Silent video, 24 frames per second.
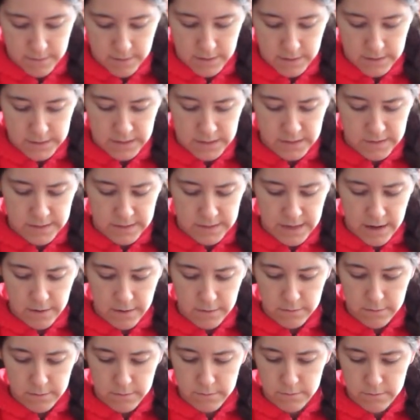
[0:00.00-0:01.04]
a
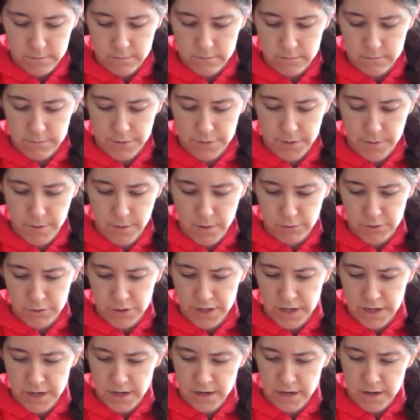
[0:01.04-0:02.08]
discount
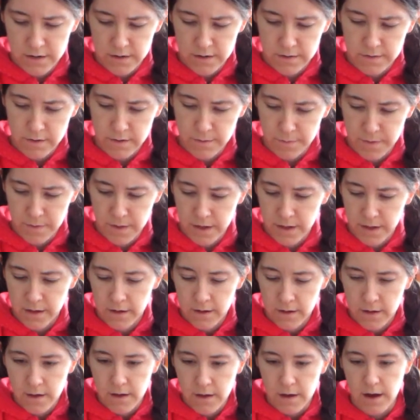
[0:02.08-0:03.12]
promotion or something
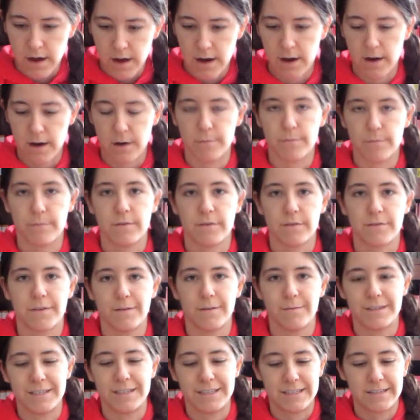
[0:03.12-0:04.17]
um,
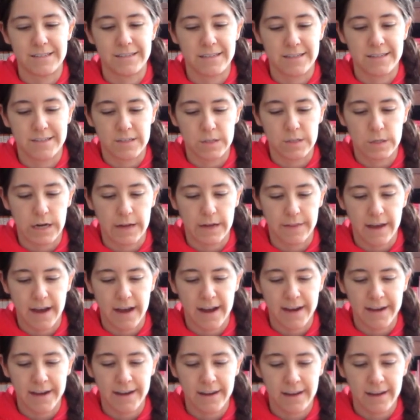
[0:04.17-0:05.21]
from the Disney store
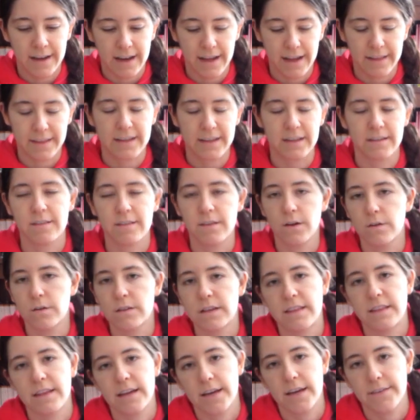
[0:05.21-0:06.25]
online. And I think it's the
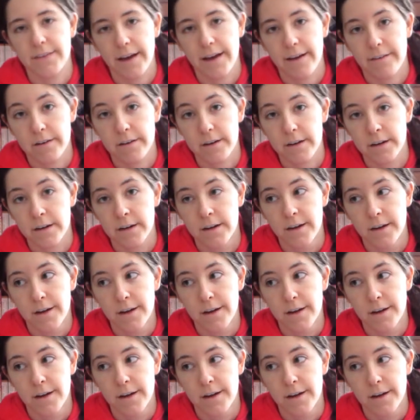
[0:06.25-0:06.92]
only thing I've ever